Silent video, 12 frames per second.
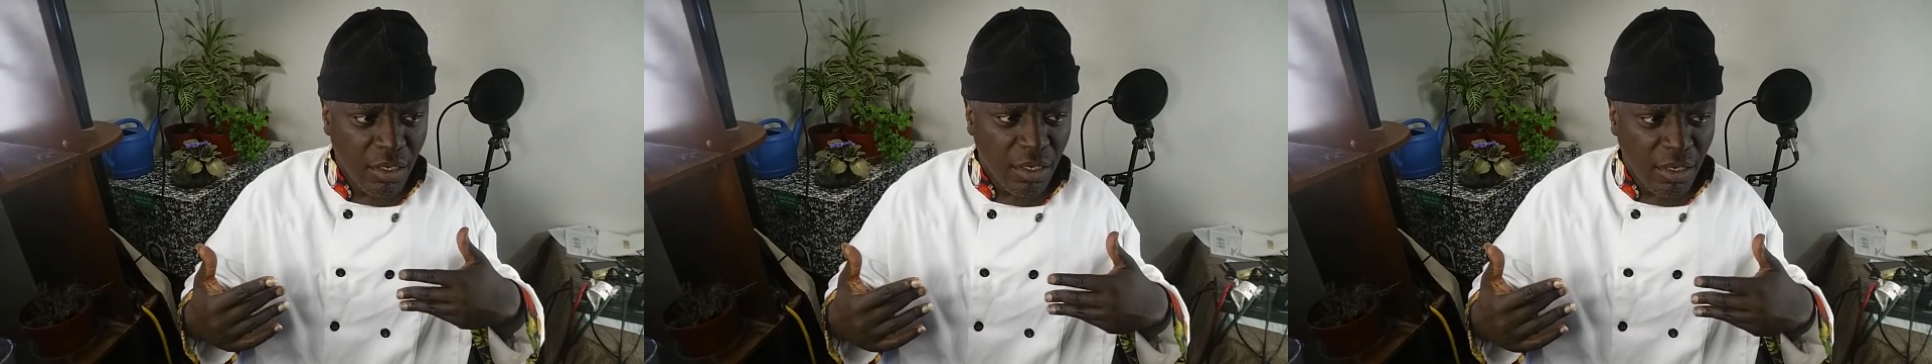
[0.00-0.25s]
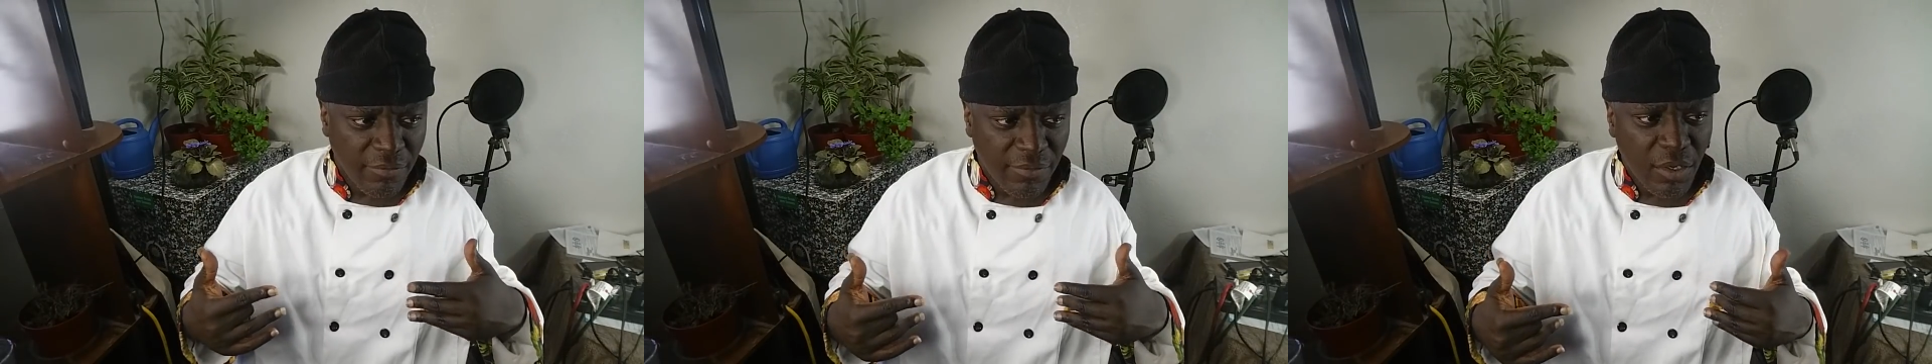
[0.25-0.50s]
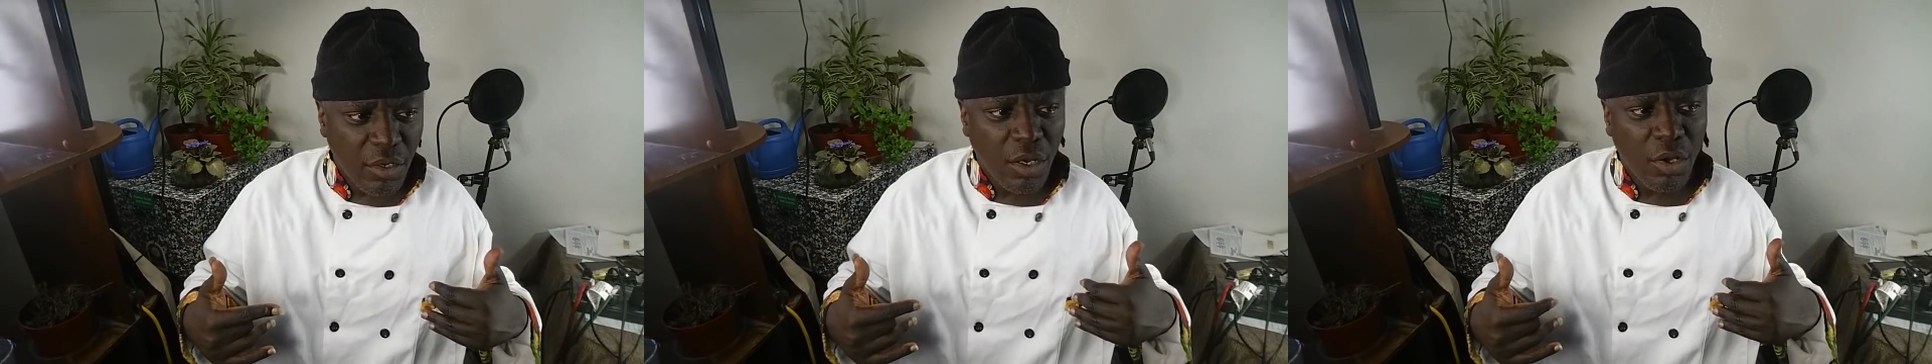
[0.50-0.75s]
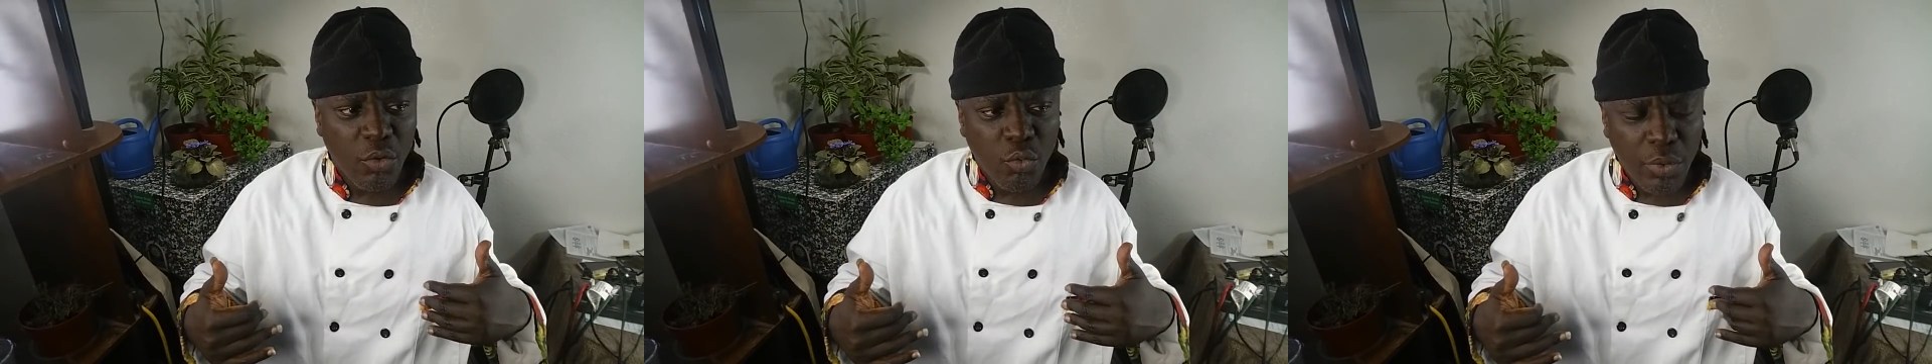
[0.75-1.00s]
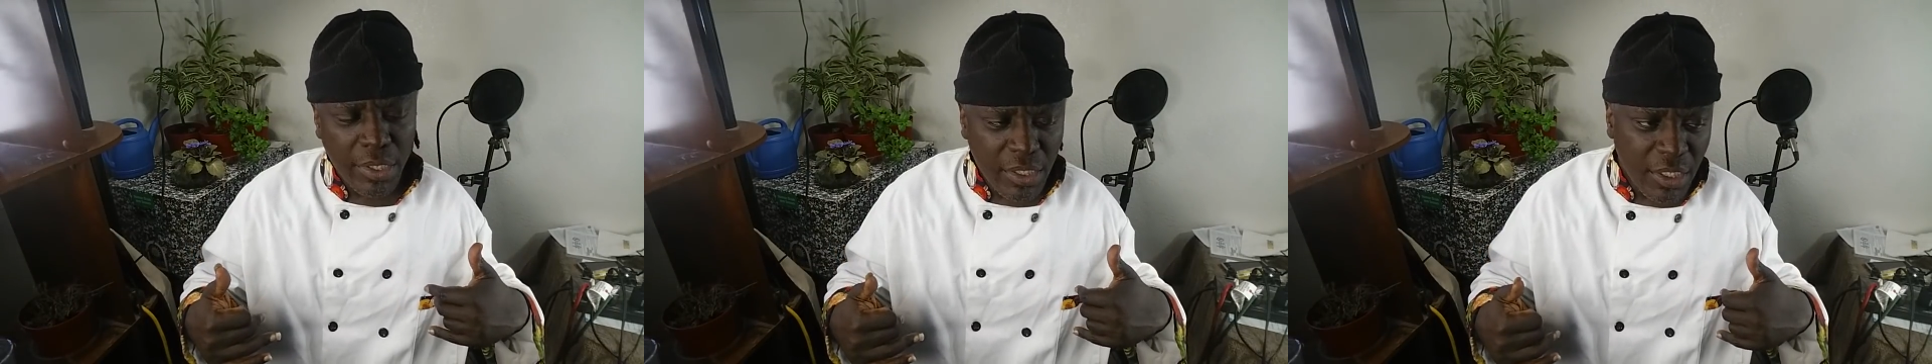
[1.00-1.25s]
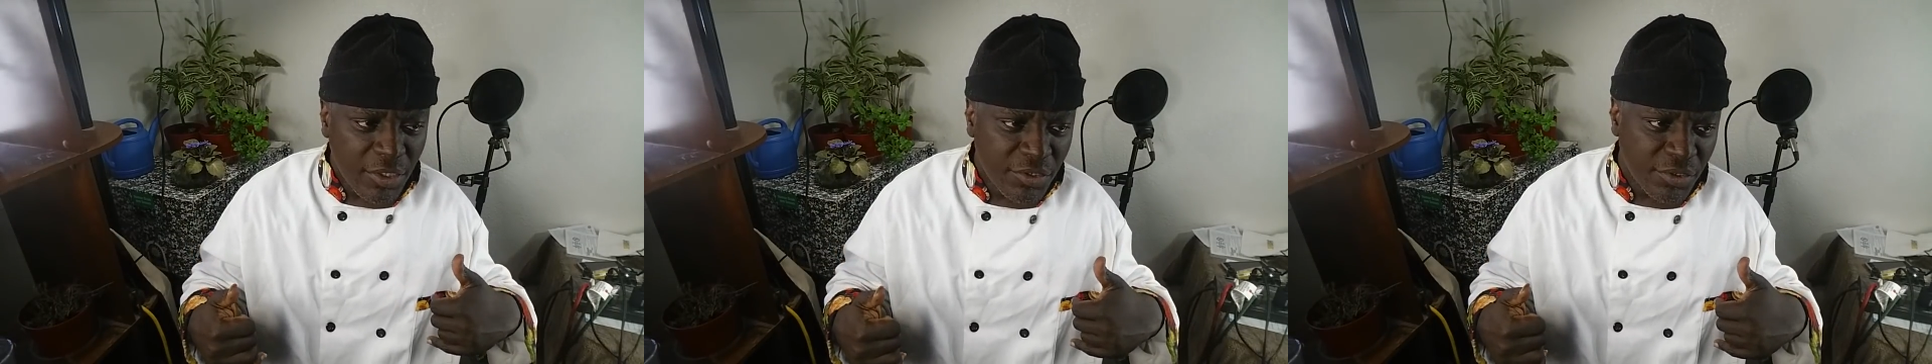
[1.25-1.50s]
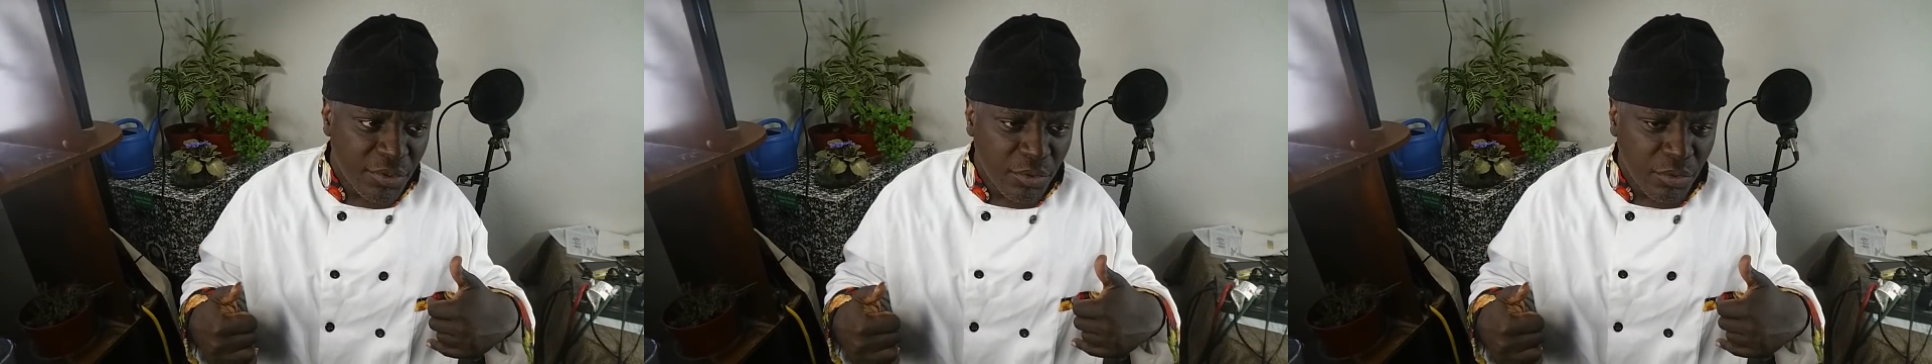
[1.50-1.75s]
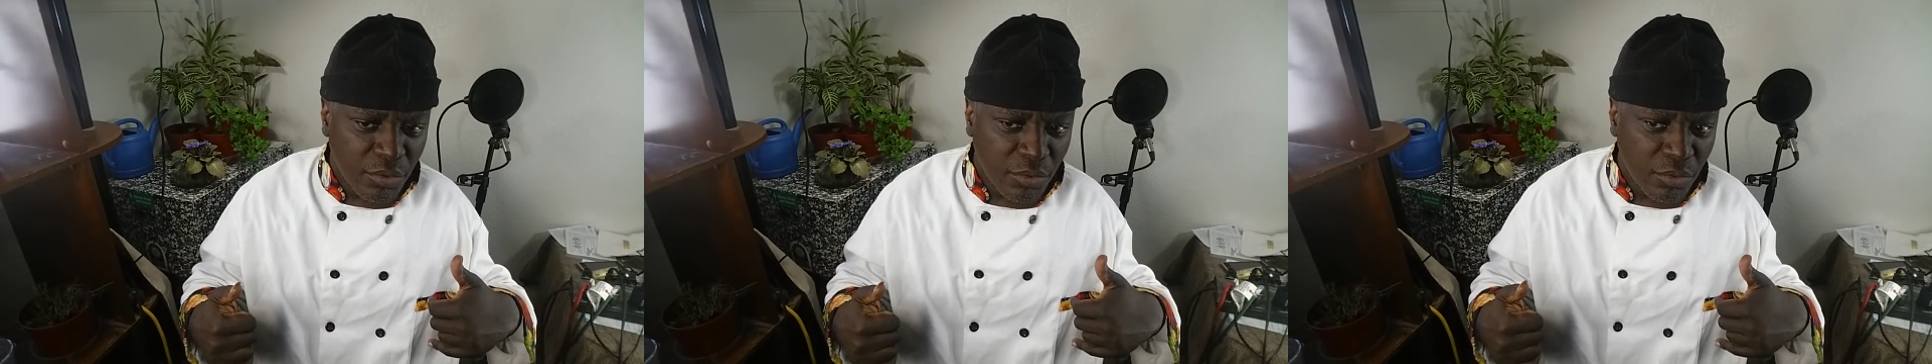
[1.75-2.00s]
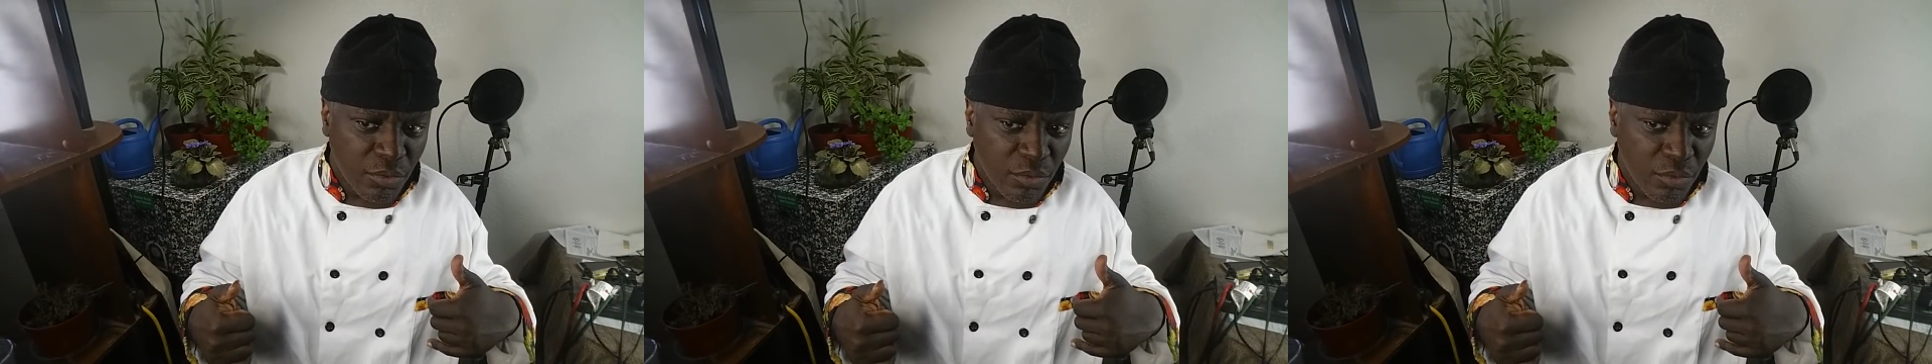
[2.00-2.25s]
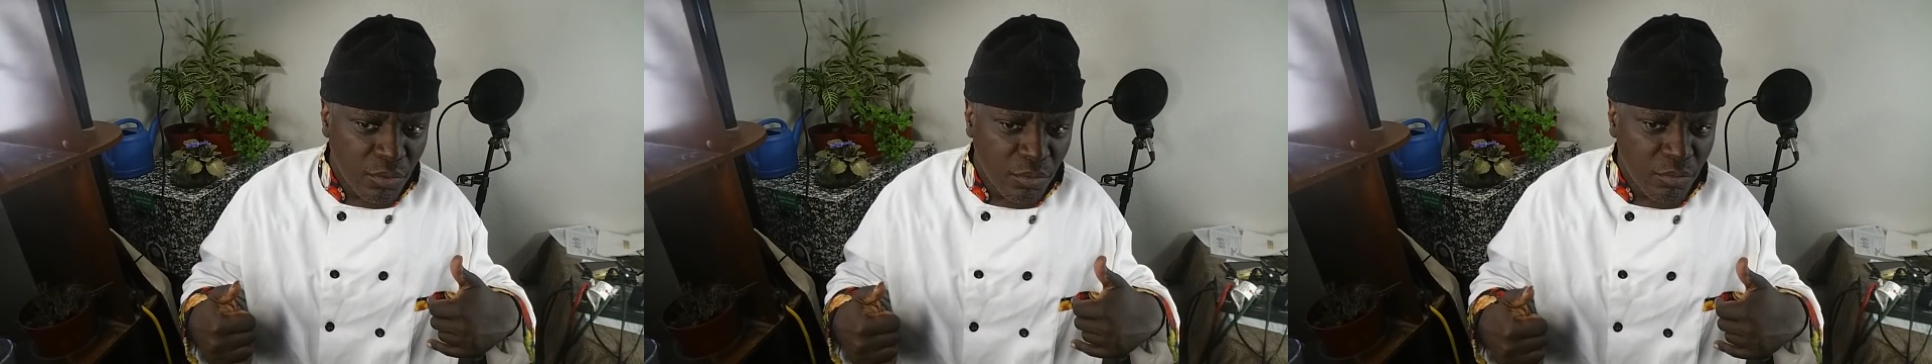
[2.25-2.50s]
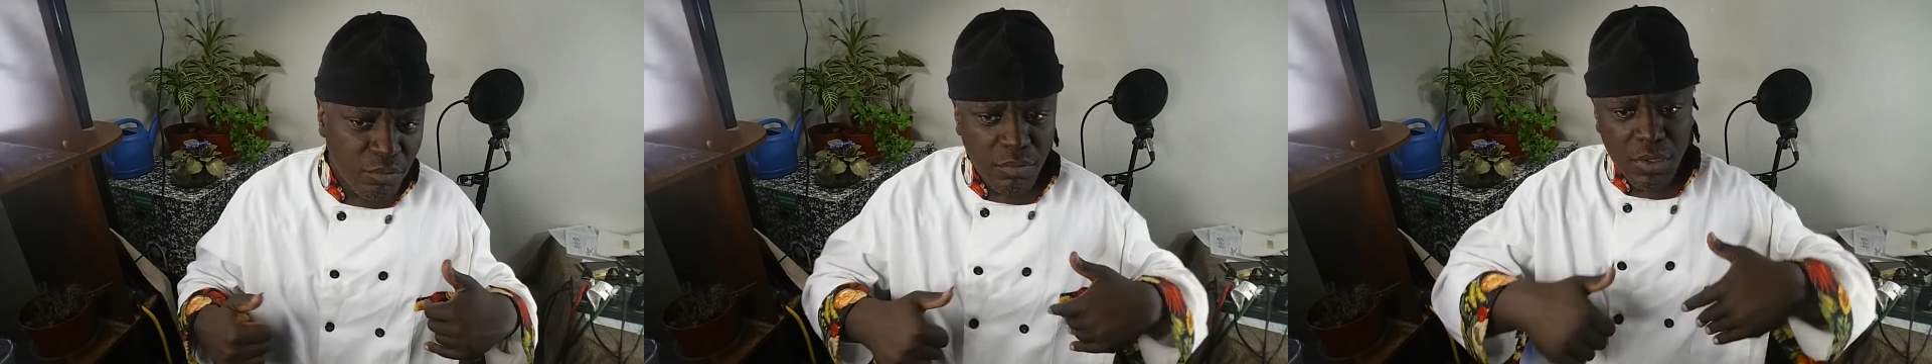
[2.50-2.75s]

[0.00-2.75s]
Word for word: of uh, we need to